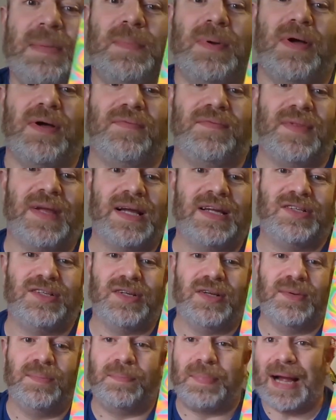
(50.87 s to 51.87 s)
birthday
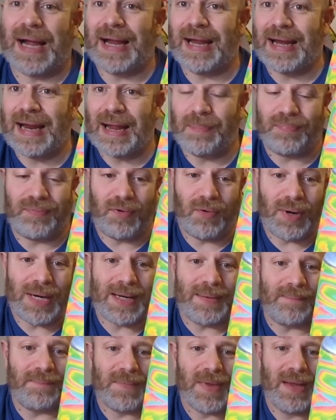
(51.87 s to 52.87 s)
to Bayonet
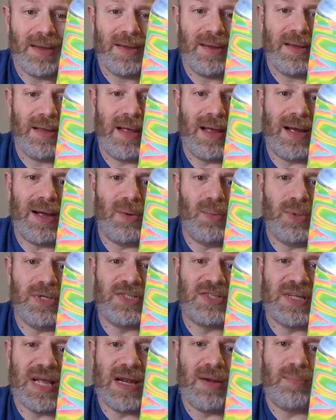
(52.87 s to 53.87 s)
Brewing. We're
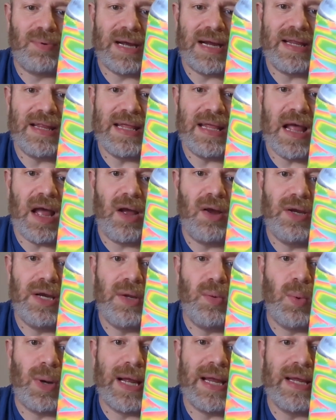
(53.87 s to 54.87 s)
celebrating the only
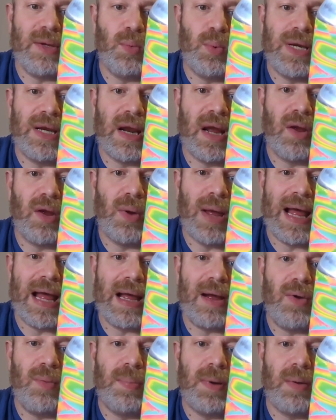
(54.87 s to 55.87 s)
way we know
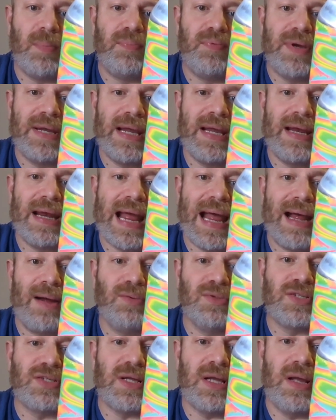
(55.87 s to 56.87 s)
how by bringing
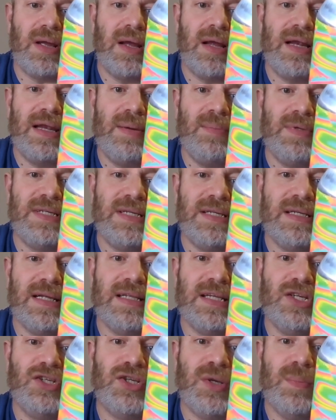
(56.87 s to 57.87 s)
out a limited
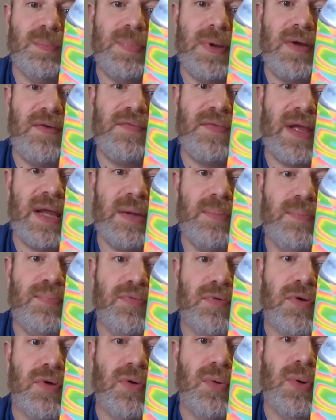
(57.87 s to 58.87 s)
edition birthday
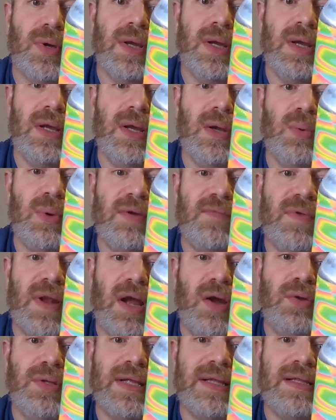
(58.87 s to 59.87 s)
brew. We've
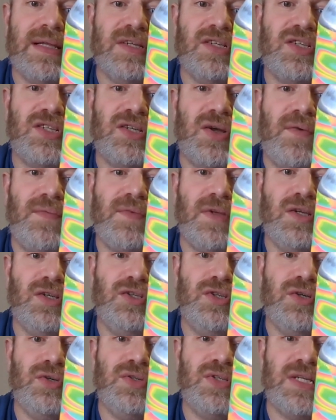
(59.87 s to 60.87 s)
loaded this soft and
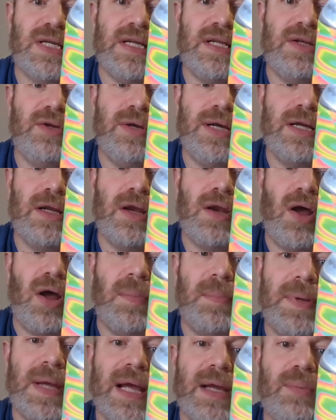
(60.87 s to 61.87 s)
juicy New England
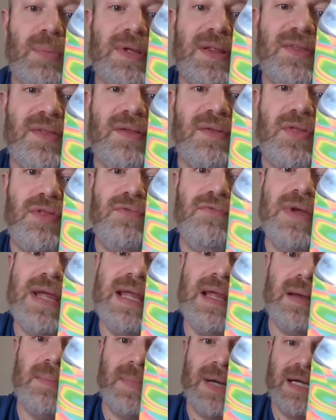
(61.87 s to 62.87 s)
IPA with
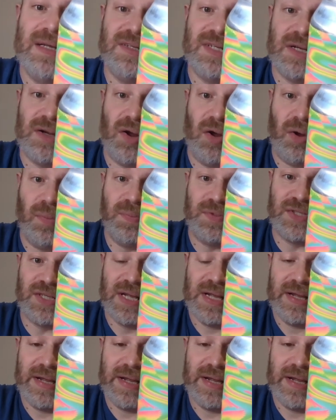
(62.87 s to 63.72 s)
three amazing hops